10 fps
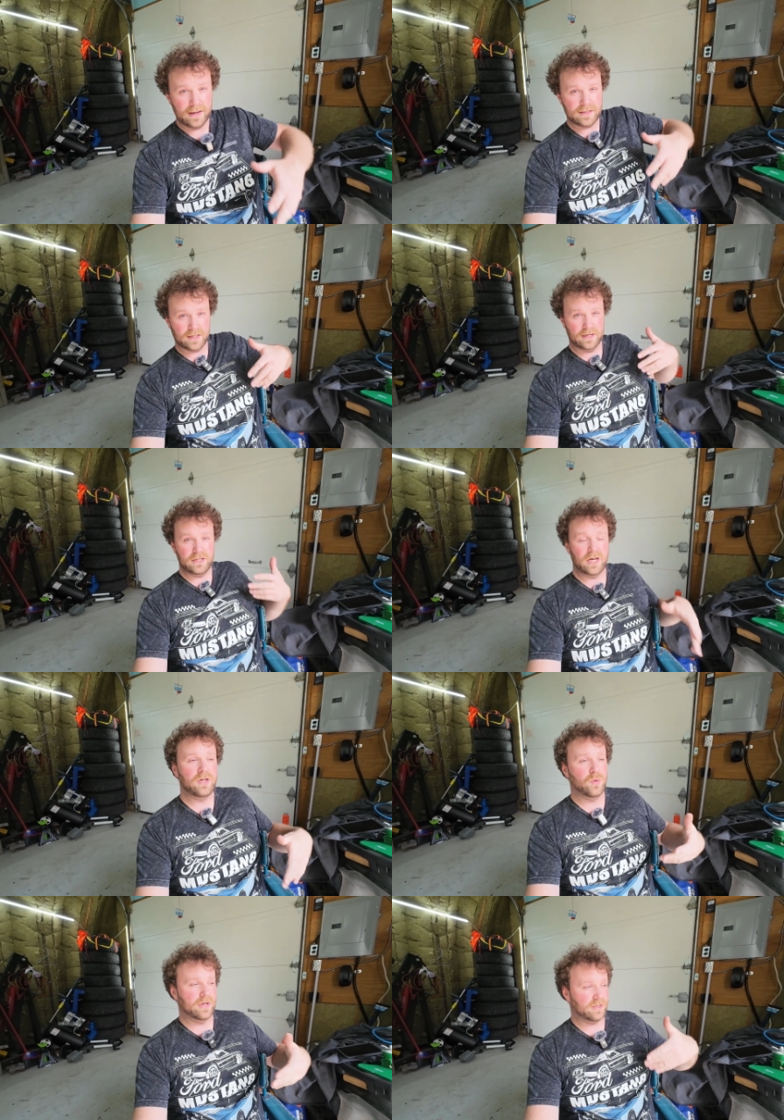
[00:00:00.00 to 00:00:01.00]
it's
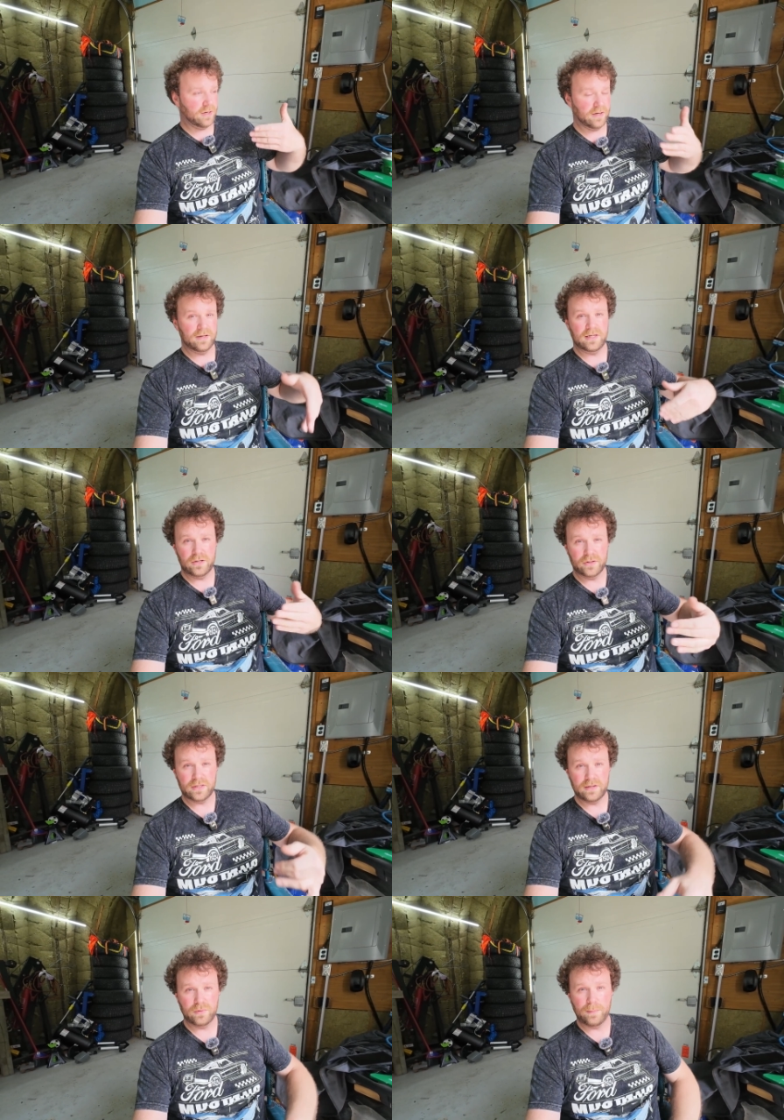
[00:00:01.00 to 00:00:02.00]
continuous. You can
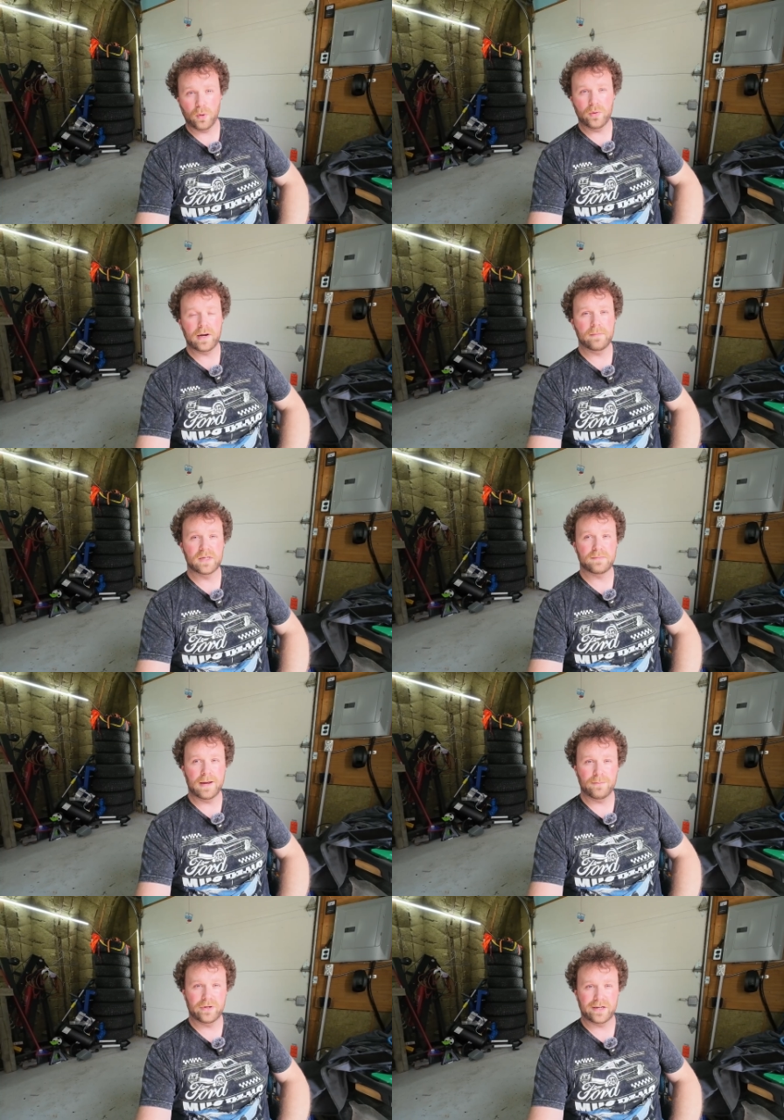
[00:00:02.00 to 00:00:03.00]
continuously reprogram this
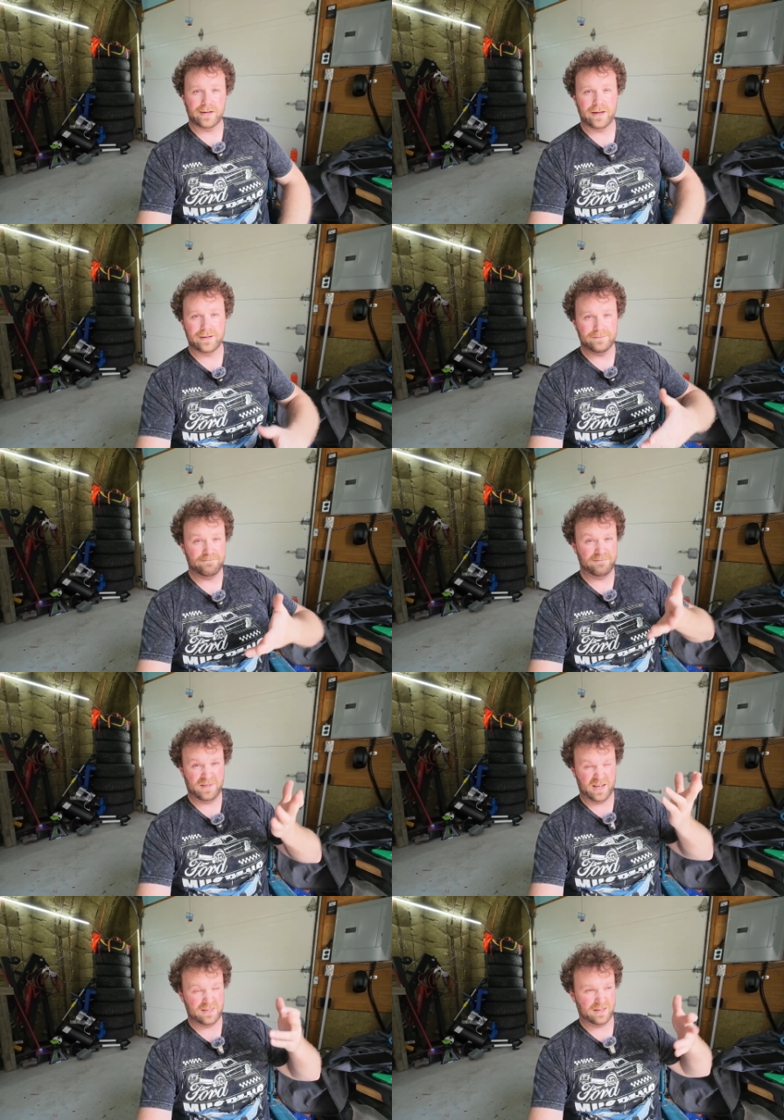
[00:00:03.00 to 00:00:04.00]
memory. And
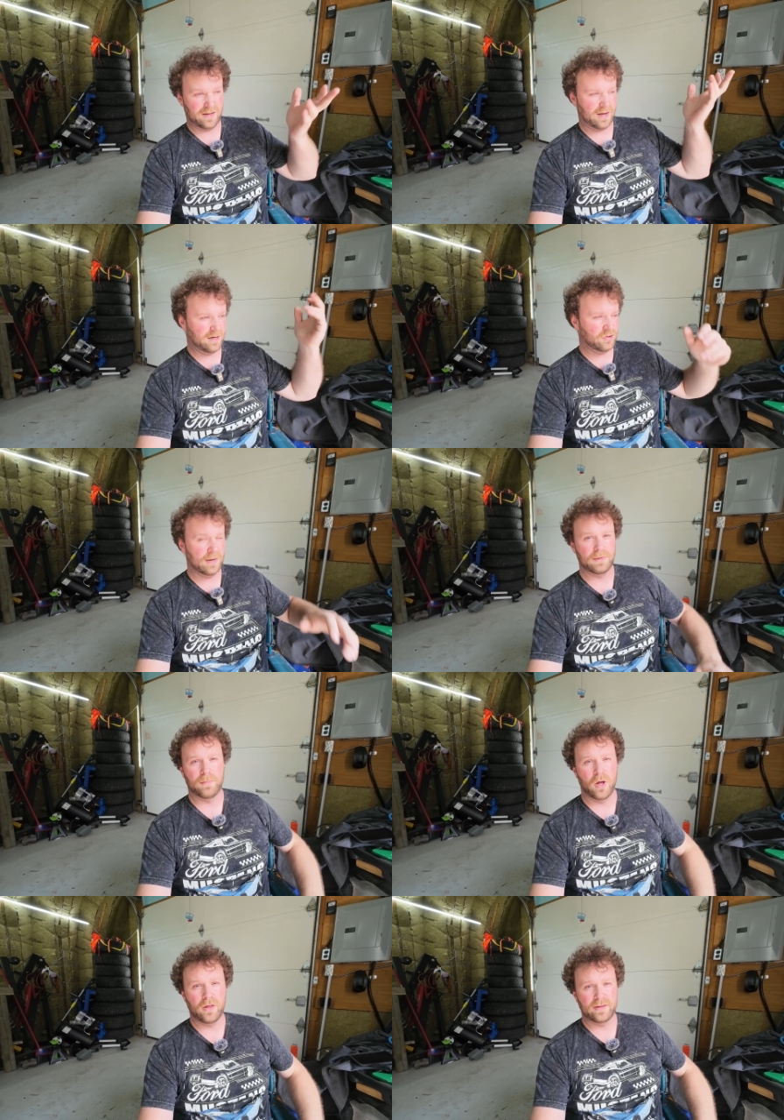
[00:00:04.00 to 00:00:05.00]
Tesla kind of dropped the
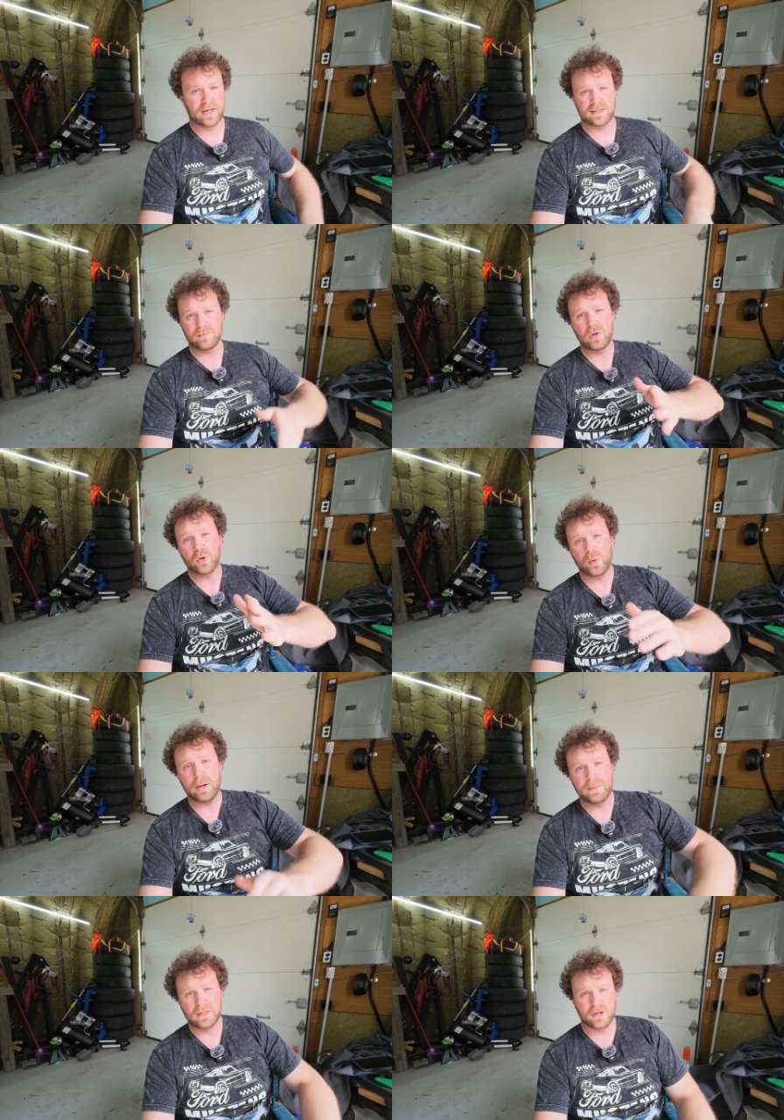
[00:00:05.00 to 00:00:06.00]
ball on that. Someone will
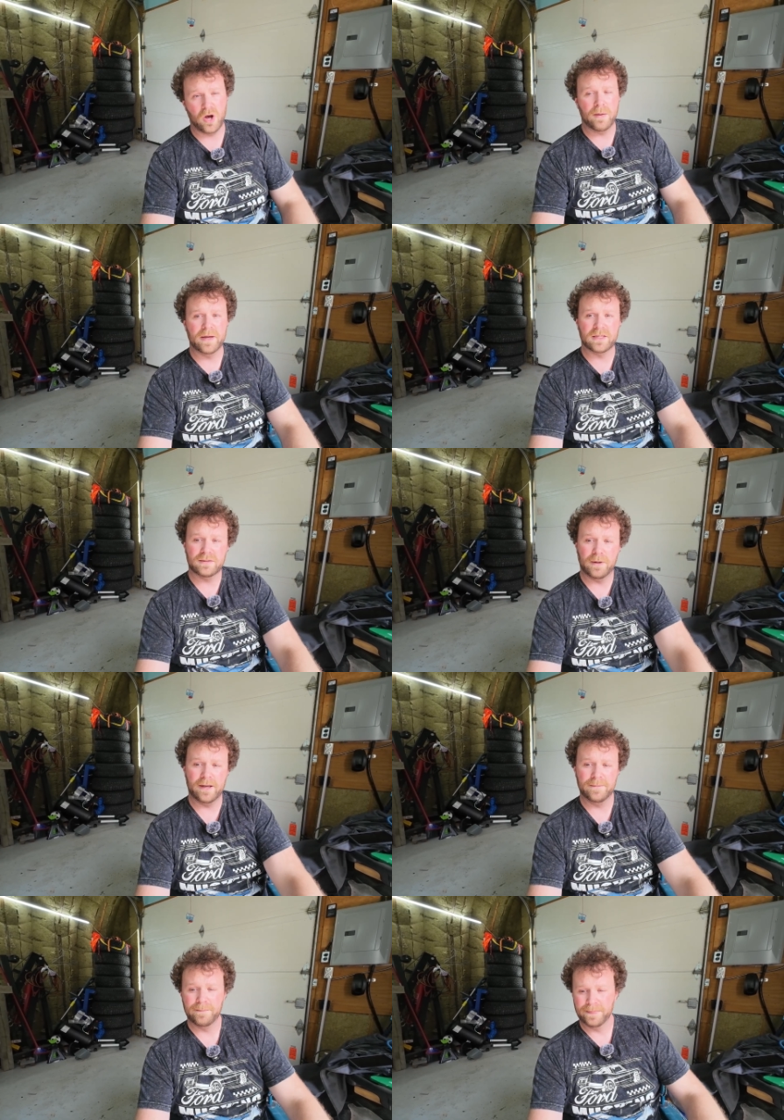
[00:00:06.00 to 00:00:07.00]
correct me in the comments,
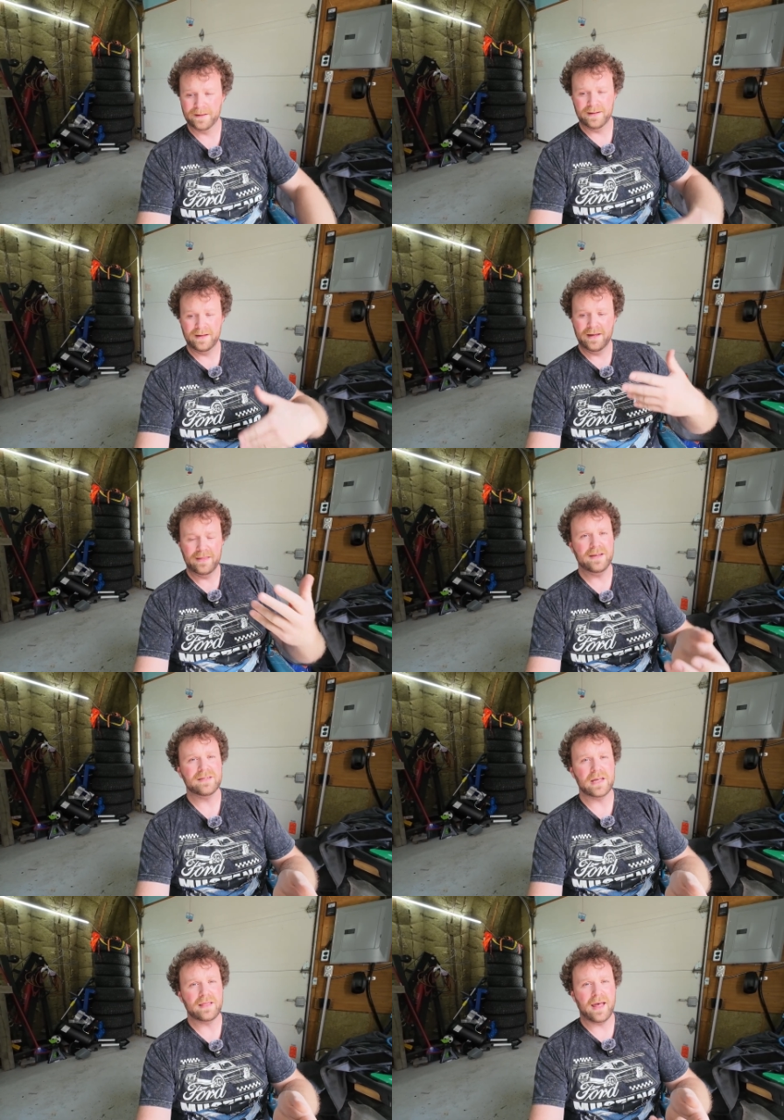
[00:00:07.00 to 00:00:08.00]
but
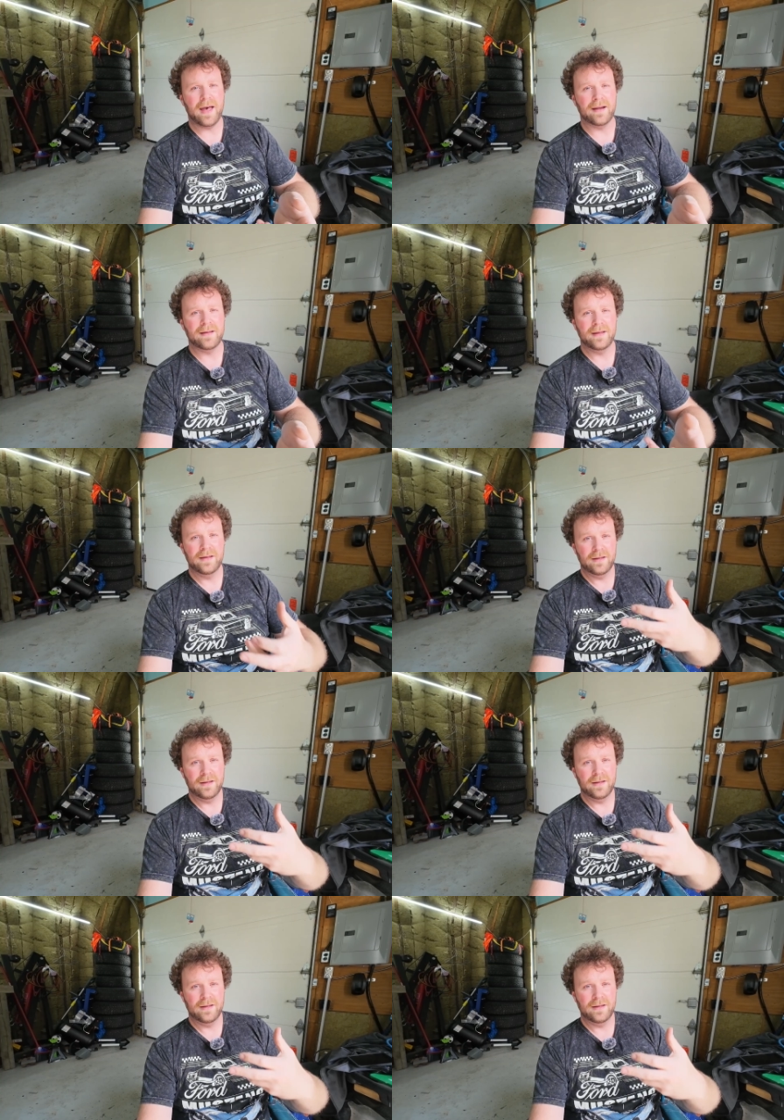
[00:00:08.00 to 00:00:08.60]
things like that.